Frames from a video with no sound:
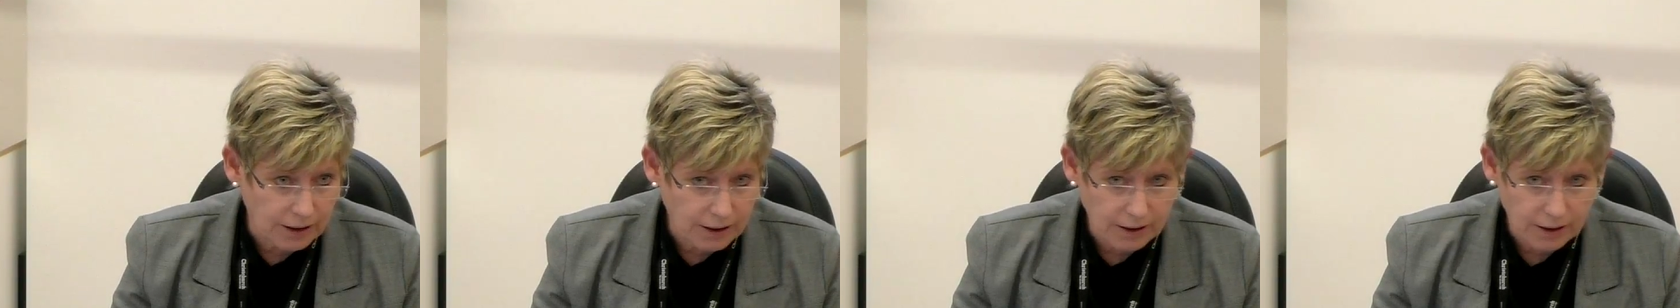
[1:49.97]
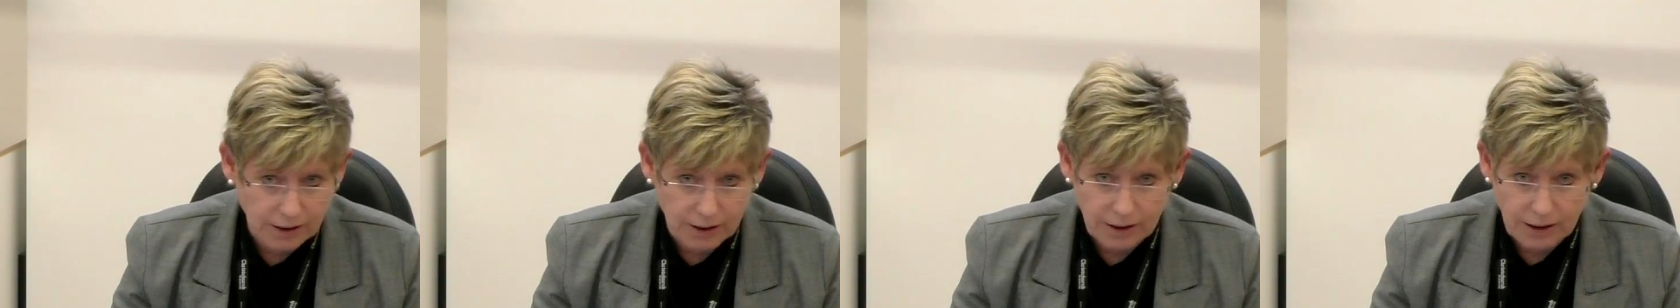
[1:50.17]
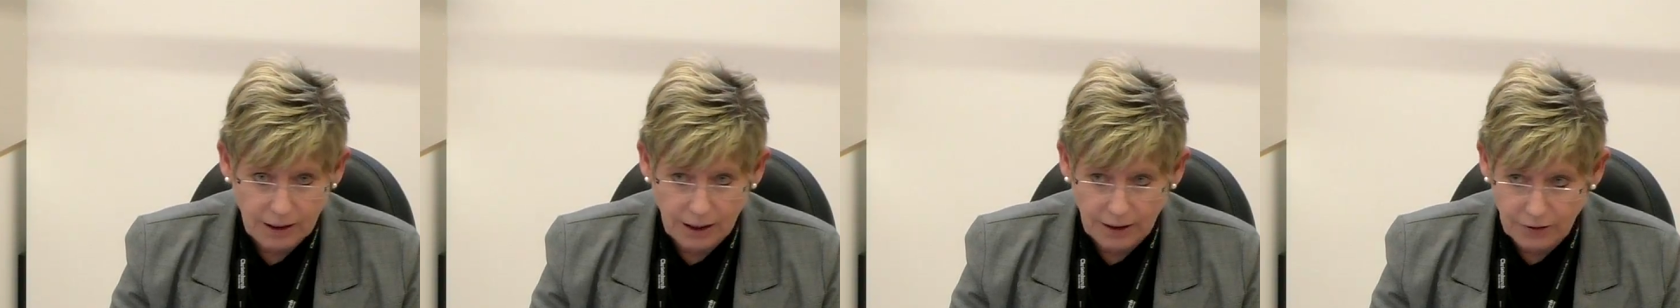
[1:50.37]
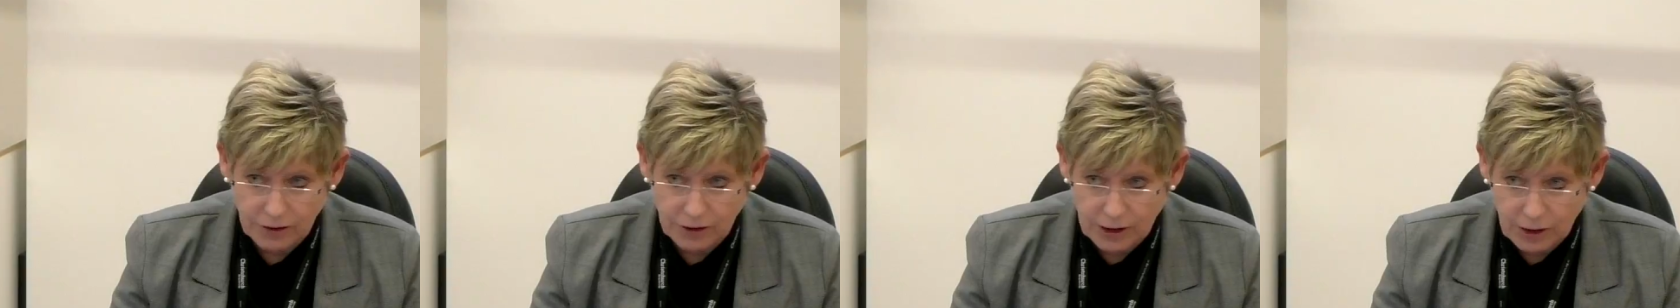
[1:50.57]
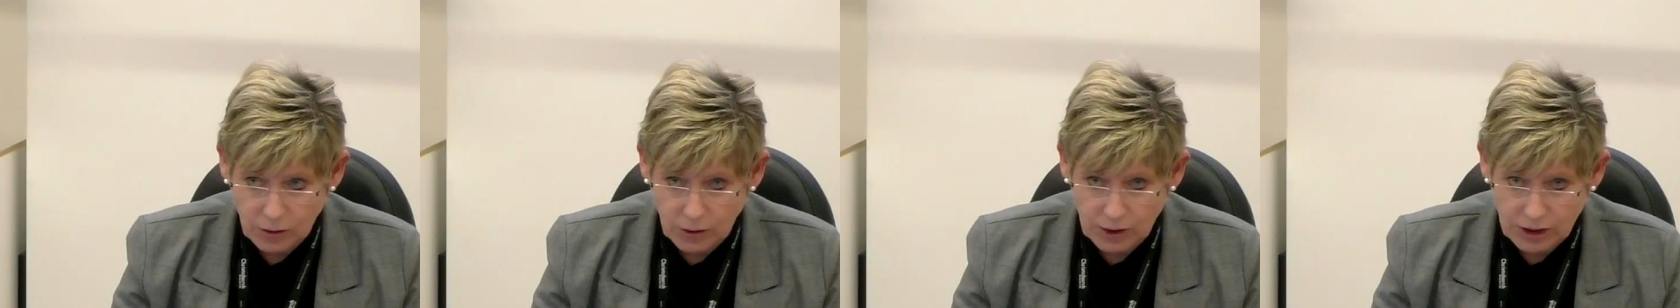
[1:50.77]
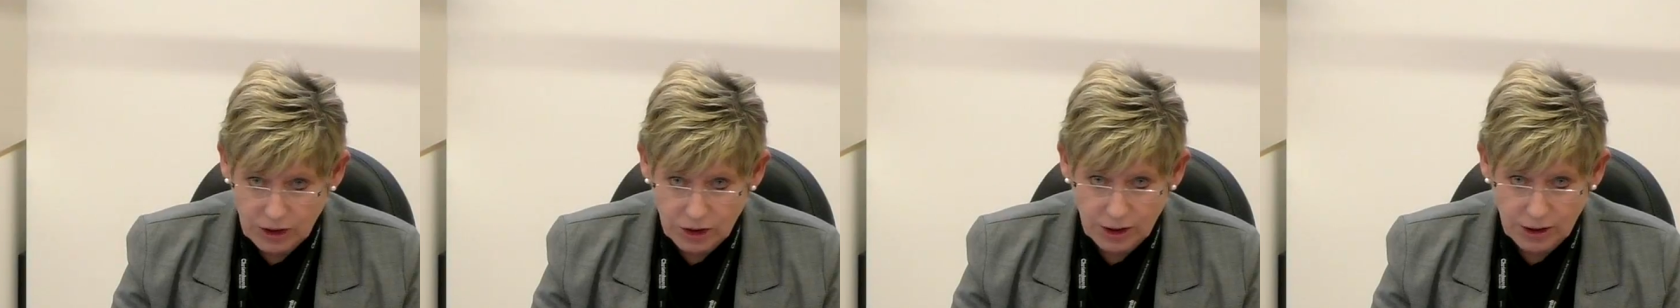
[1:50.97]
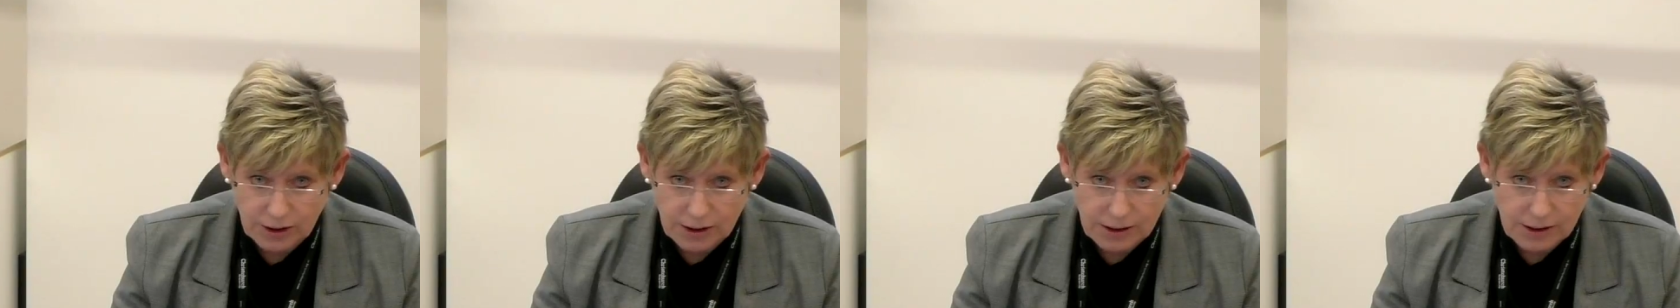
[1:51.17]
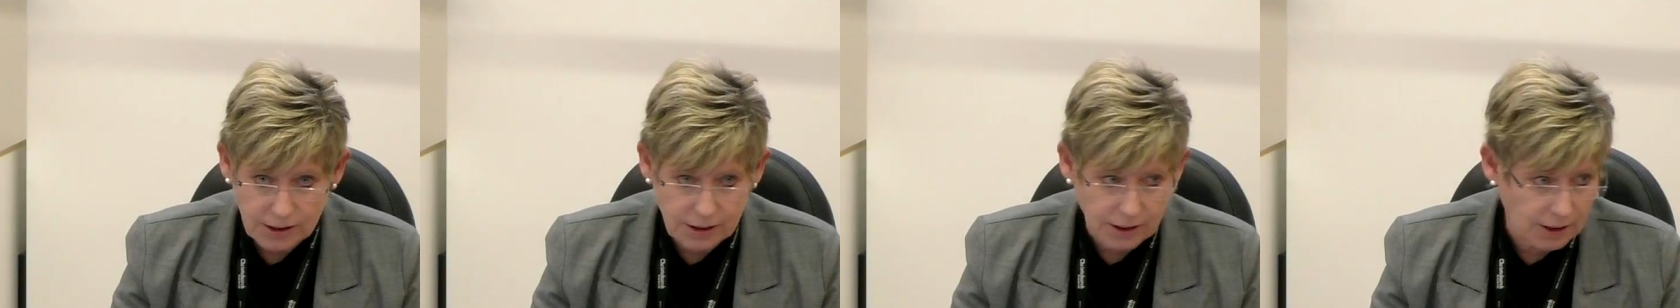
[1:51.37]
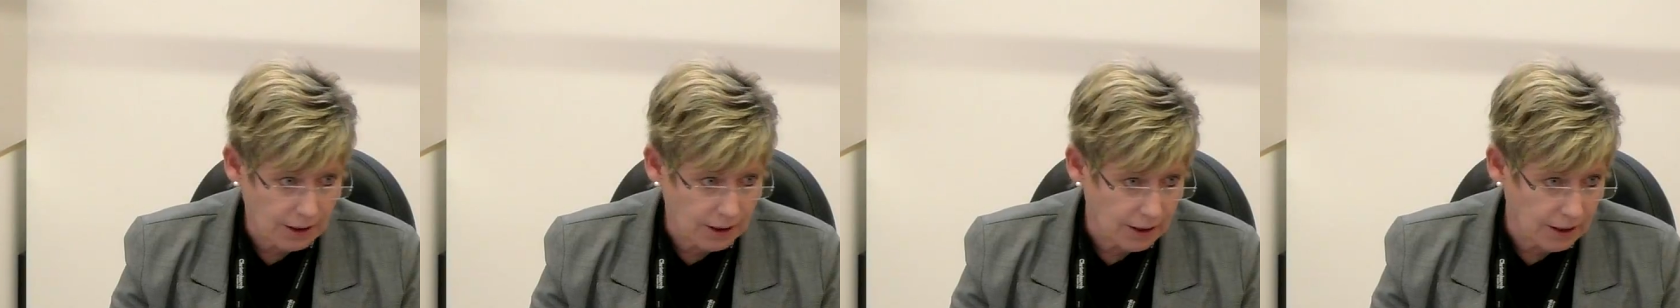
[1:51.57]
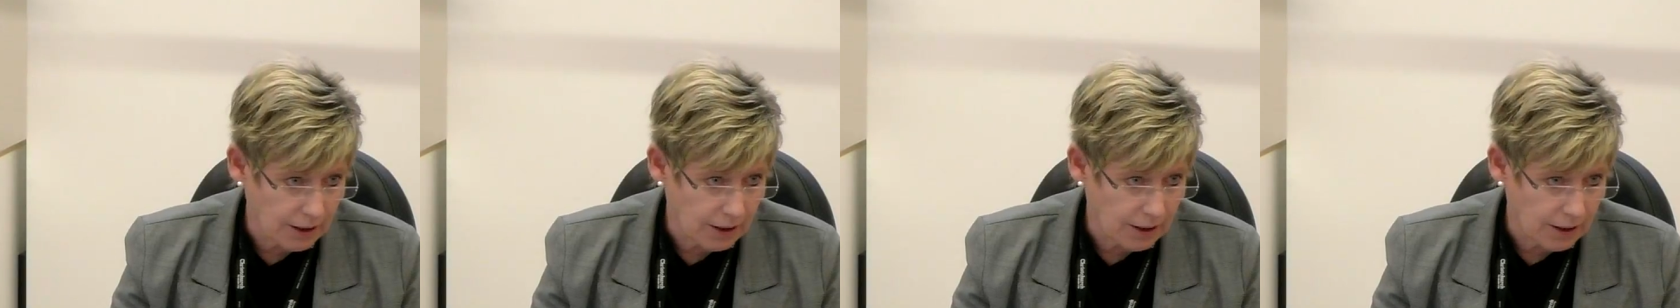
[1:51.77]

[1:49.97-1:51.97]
Chen. Are there any questions?